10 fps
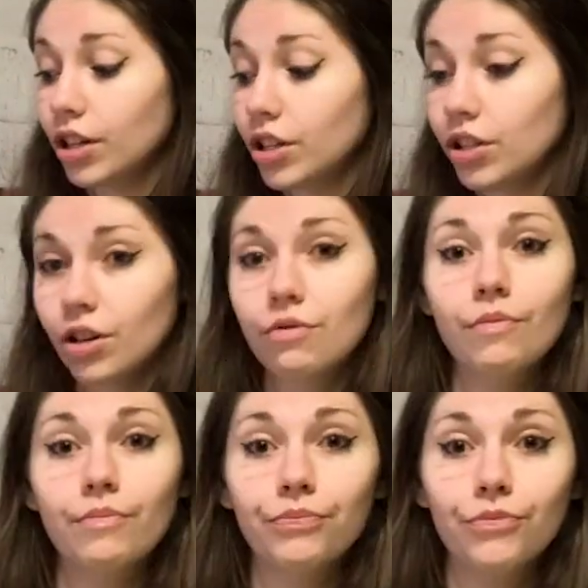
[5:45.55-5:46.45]
So
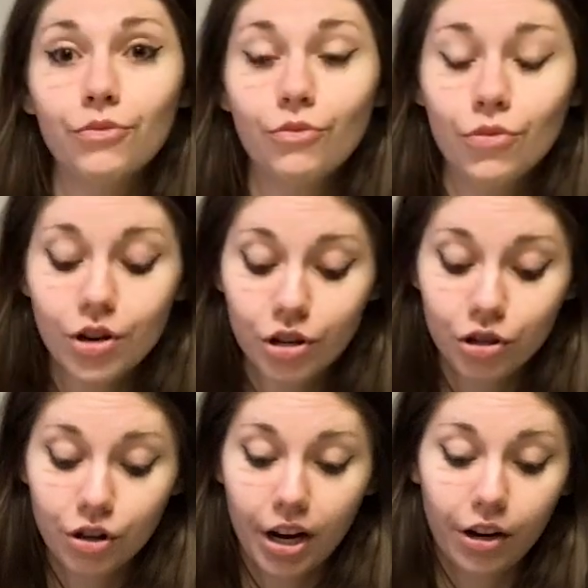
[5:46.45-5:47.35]
I'm gonna
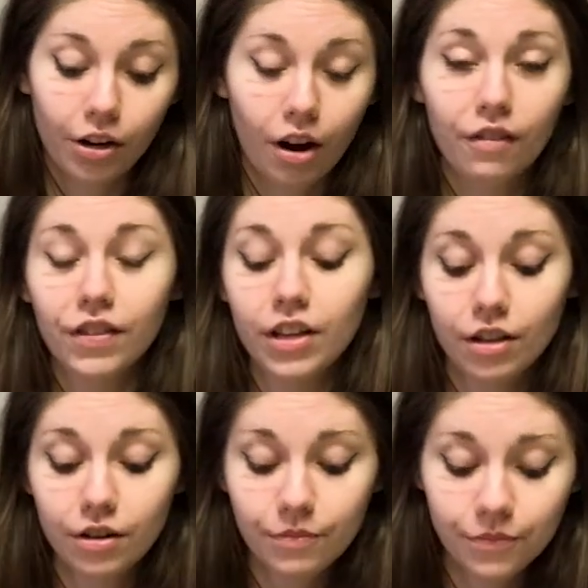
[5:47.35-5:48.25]
try our coffee
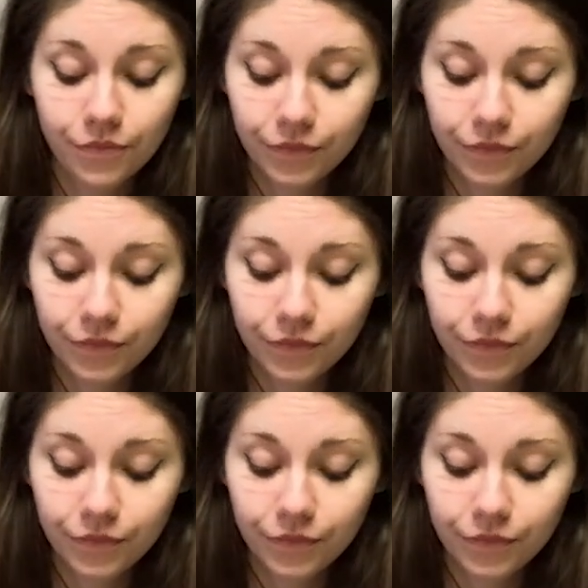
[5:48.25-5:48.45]
here.